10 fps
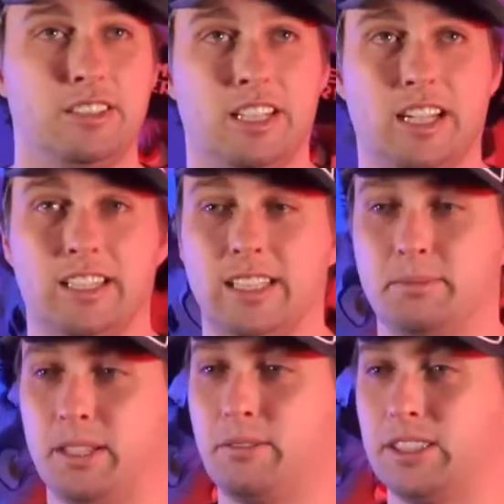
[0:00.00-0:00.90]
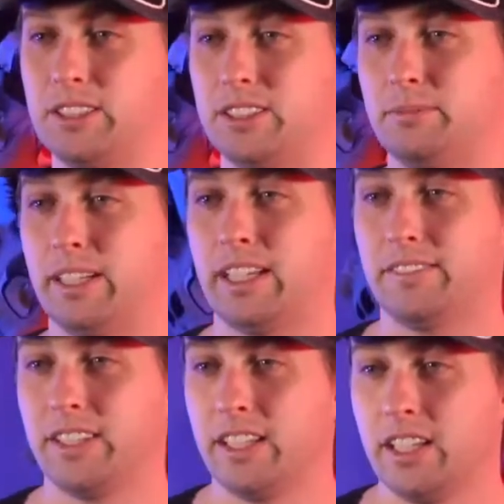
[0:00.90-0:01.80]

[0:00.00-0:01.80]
last minute questions you might have.